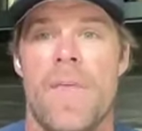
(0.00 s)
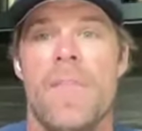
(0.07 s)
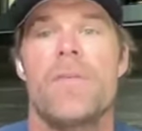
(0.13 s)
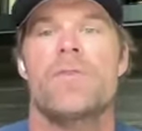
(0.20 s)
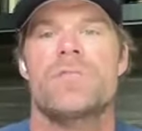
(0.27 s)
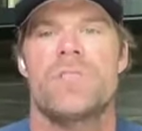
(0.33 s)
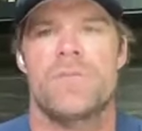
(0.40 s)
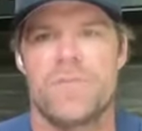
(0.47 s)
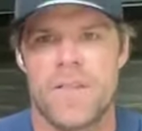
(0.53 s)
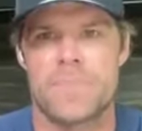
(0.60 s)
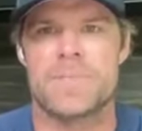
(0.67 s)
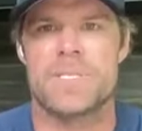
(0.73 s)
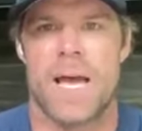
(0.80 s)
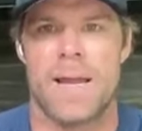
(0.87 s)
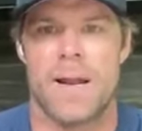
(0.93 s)
Then there's the
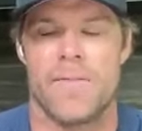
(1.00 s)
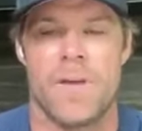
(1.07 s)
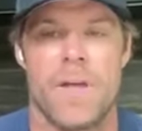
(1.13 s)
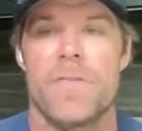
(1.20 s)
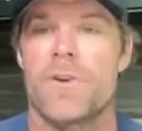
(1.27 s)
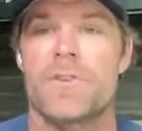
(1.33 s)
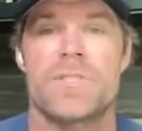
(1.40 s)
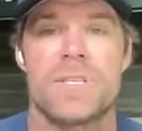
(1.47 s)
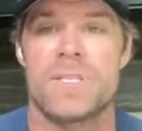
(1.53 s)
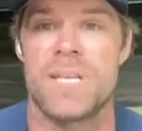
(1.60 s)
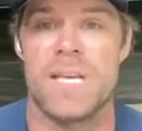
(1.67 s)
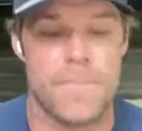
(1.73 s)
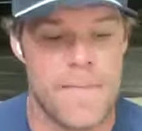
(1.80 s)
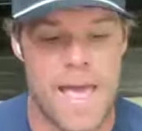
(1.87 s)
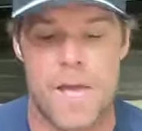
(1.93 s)
flip side of it. There's the
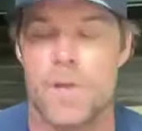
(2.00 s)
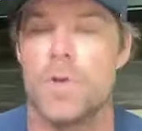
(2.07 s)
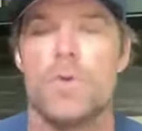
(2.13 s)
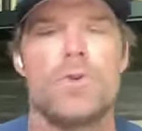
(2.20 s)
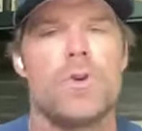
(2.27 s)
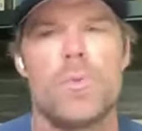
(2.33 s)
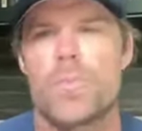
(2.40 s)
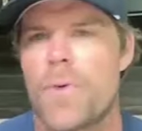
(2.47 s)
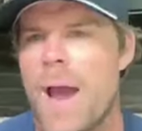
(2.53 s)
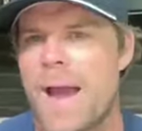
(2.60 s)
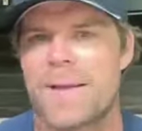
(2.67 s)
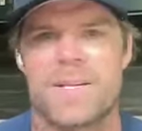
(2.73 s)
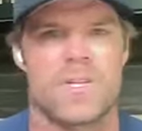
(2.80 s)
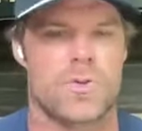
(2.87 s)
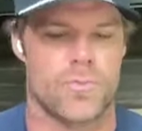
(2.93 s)
team that you do
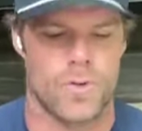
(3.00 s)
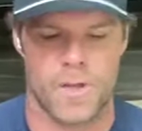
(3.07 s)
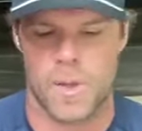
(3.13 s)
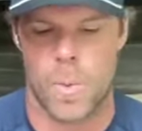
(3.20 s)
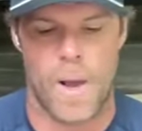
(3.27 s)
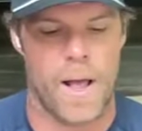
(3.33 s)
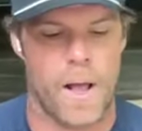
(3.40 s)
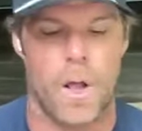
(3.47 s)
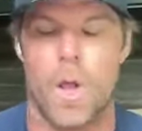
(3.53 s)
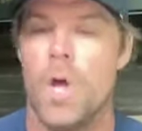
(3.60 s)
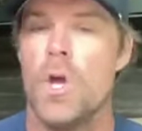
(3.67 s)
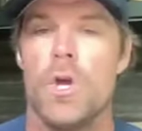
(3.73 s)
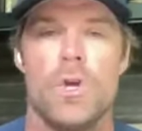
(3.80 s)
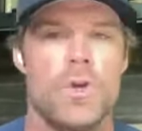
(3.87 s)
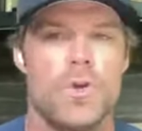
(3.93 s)
practice really well.
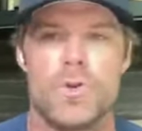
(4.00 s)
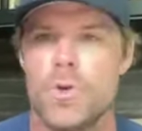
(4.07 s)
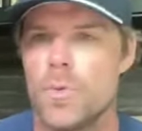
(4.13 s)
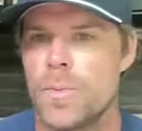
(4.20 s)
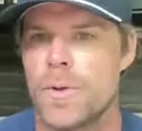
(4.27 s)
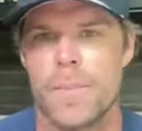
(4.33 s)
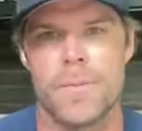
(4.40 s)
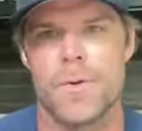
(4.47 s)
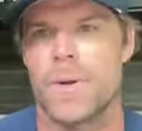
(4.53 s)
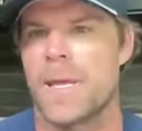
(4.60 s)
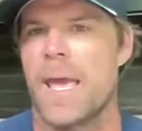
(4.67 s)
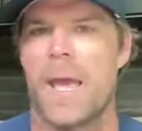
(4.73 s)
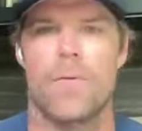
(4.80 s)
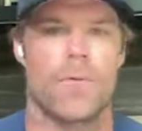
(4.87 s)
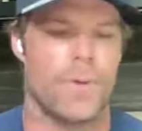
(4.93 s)
You do
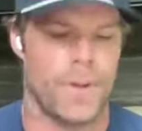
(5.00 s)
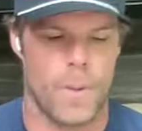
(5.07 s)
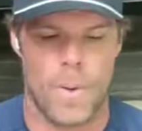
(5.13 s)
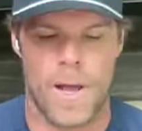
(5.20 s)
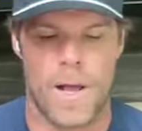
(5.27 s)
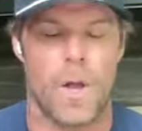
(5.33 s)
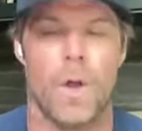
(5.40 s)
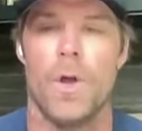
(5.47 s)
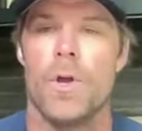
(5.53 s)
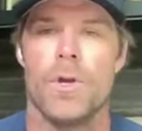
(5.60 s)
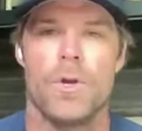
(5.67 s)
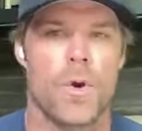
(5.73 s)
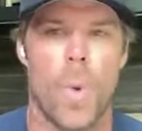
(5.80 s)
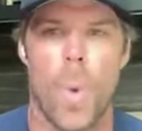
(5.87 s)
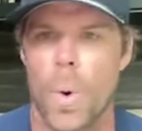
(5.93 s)
communicate really well.
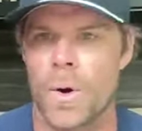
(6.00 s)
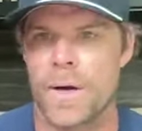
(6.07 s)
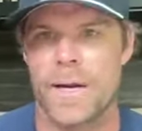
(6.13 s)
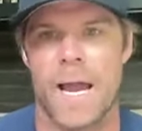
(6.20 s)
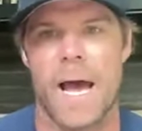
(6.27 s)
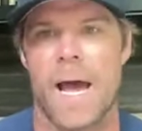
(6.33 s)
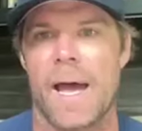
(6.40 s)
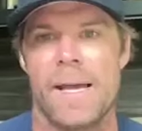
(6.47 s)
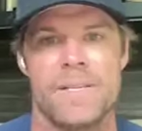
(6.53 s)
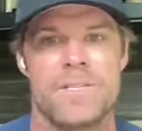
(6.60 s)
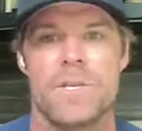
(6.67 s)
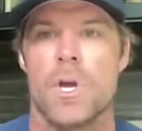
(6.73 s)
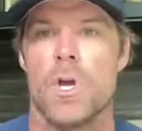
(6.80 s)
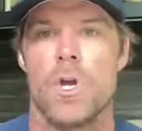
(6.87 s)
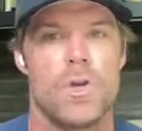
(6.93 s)
You're
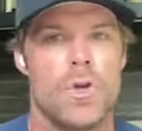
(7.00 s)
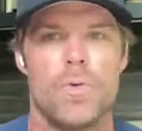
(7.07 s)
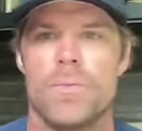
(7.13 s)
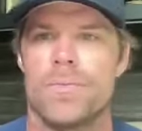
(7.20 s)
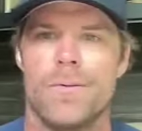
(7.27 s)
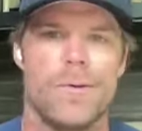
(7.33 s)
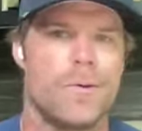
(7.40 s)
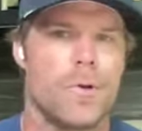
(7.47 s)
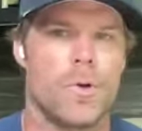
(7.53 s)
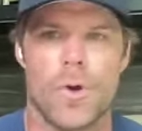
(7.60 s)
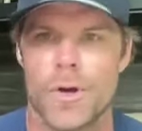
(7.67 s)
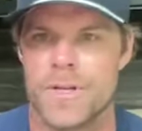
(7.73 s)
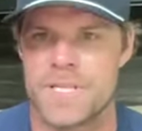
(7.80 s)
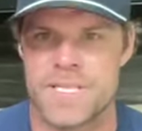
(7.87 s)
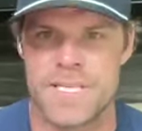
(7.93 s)
organized. You do
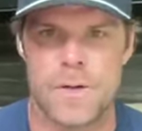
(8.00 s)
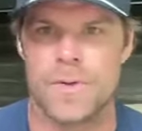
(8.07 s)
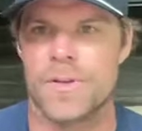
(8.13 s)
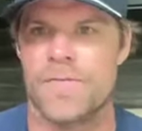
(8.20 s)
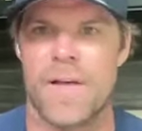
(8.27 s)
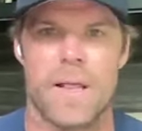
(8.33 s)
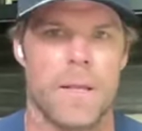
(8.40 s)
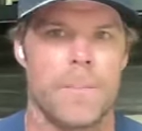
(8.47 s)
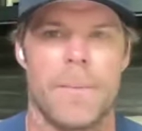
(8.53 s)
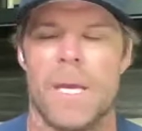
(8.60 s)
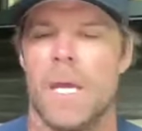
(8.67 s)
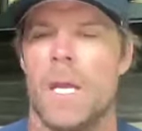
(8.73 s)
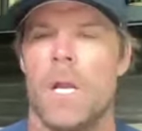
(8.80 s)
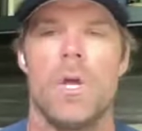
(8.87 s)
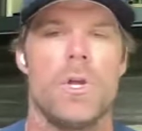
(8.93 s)
good skill
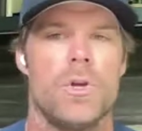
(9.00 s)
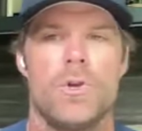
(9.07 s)
development.